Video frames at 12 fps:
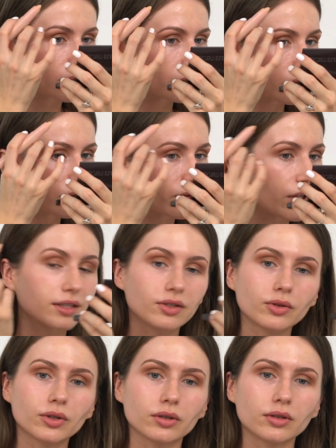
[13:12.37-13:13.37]
So far
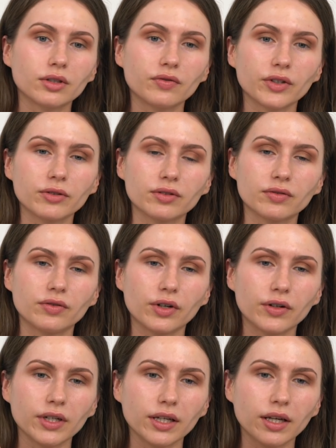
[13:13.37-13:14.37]
so good. It feels
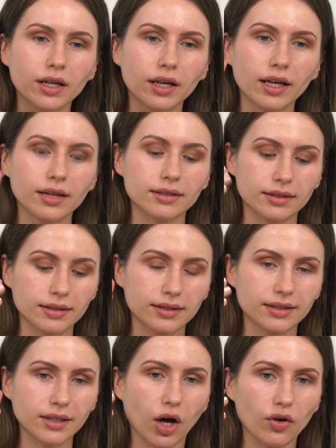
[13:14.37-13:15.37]
very
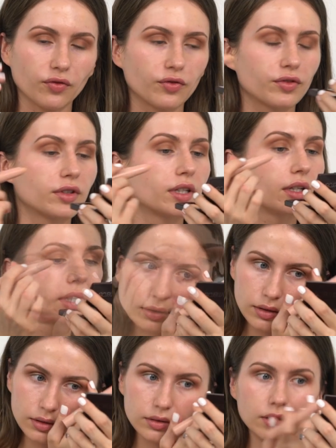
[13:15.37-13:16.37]
soft.
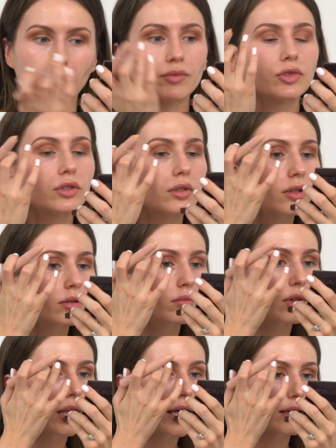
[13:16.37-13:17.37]
So I'm just gonna
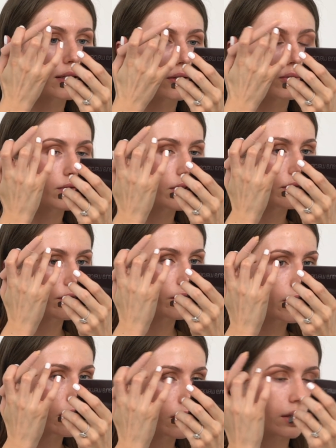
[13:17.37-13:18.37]
blend it with the
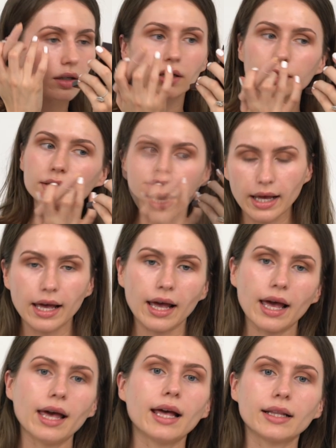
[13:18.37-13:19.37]
fingers.
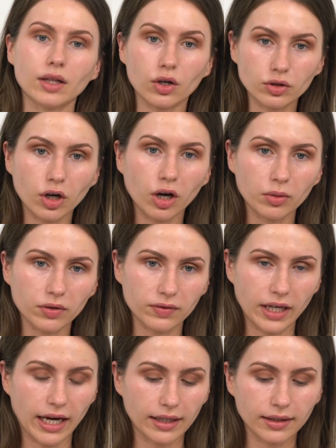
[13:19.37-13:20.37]
And on top of
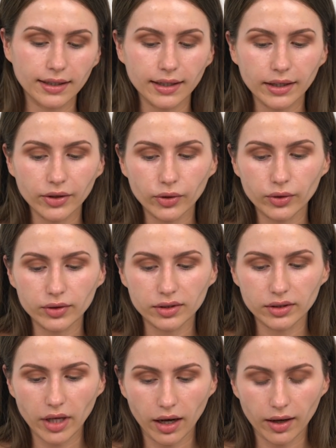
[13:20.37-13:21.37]
that, he used
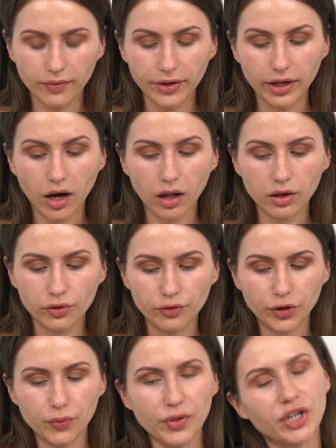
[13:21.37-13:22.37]
the color
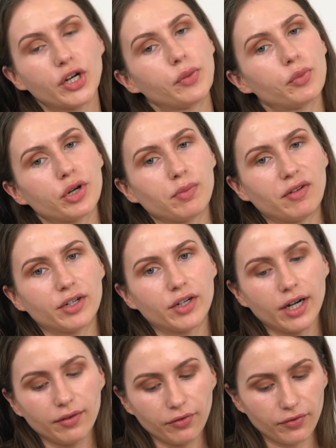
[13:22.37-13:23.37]
Vermeer and
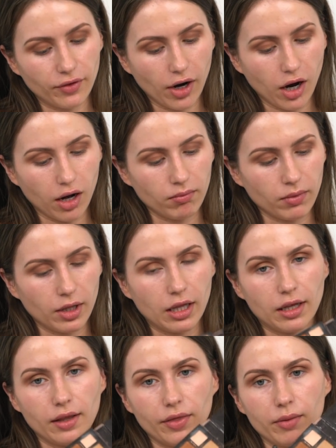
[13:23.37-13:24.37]
Primavera from
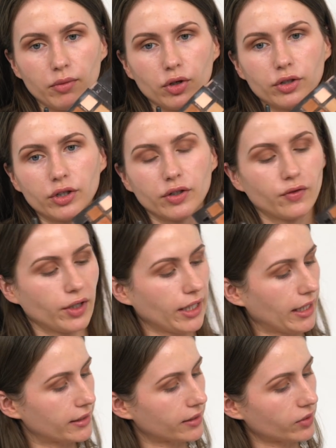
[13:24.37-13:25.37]
the Modern
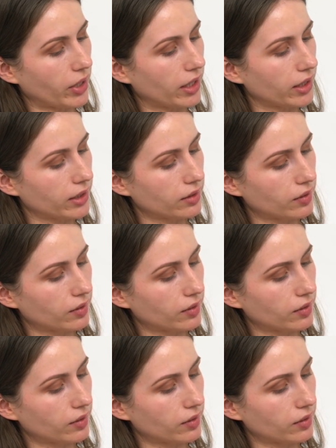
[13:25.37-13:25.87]
Renaissance palette.